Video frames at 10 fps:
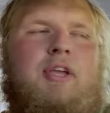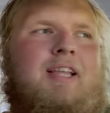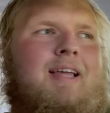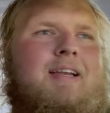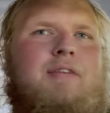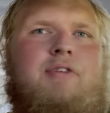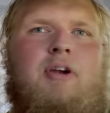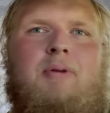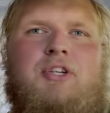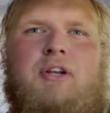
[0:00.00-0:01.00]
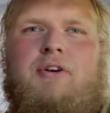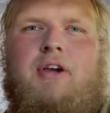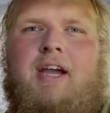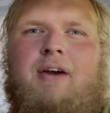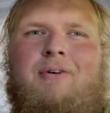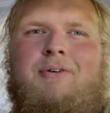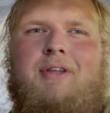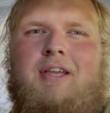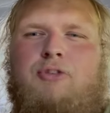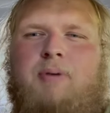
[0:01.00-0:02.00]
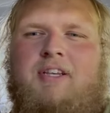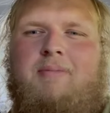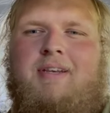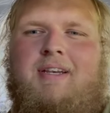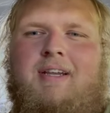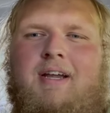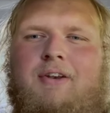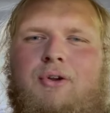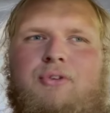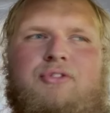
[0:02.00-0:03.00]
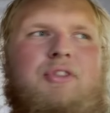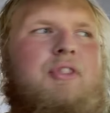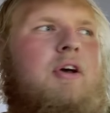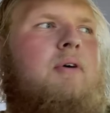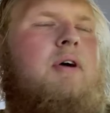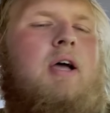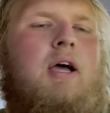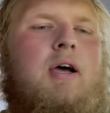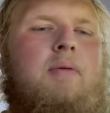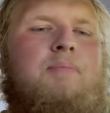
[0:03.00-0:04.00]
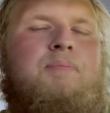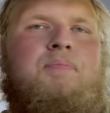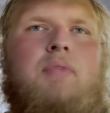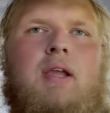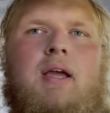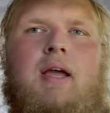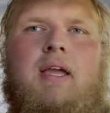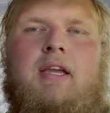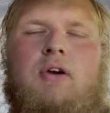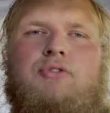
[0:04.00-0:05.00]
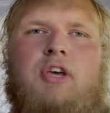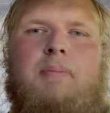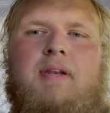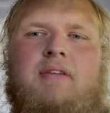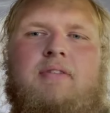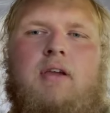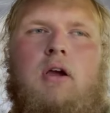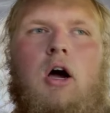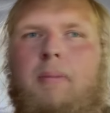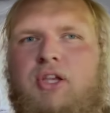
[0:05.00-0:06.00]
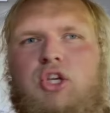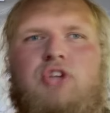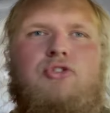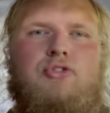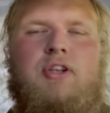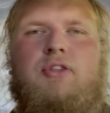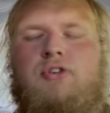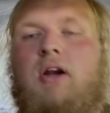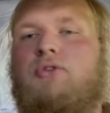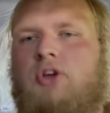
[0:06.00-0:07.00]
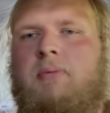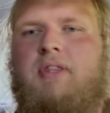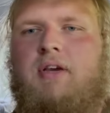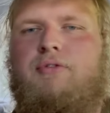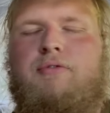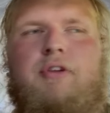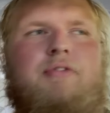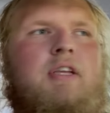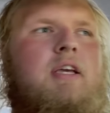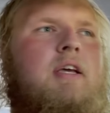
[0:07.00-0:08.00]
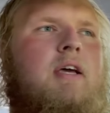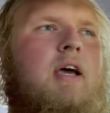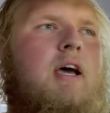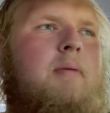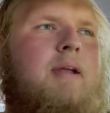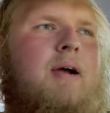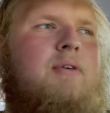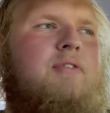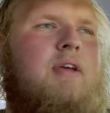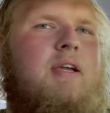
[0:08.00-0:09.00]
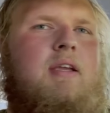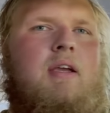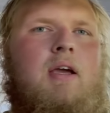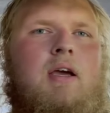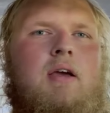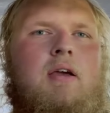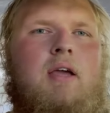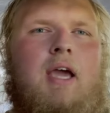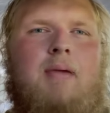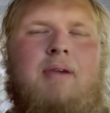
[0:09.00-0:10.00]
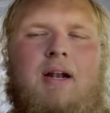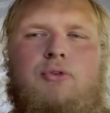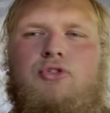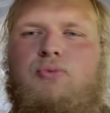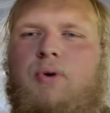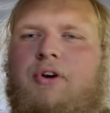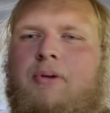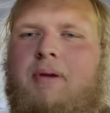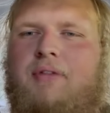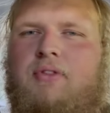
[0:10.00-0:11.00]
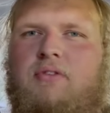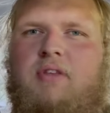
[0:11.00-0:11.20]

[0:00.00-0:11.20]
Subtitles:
he liked it very much. I don't know how he expected me to not notice it, though. He goes up and he's like, oh, man, you interested in the truck? I was talking about the F-150. And I was like, hey, man, I was just wondering about this